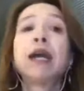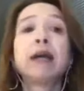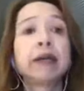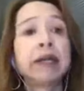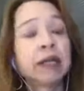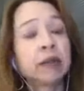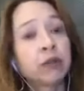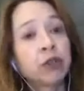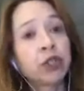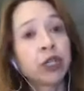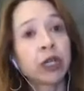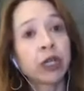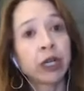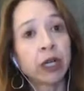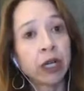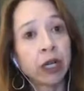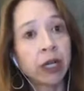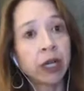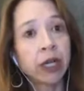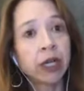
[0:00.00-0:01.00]
Kim
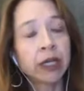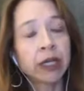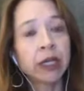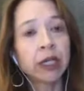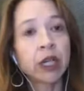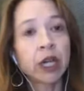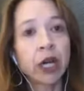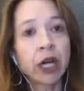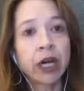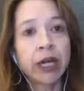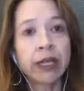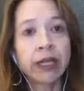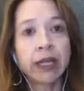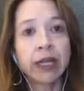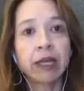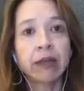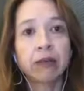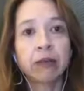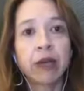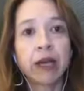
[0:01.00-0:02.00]
Jong-un
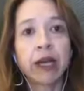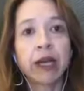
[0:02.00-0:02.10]
calling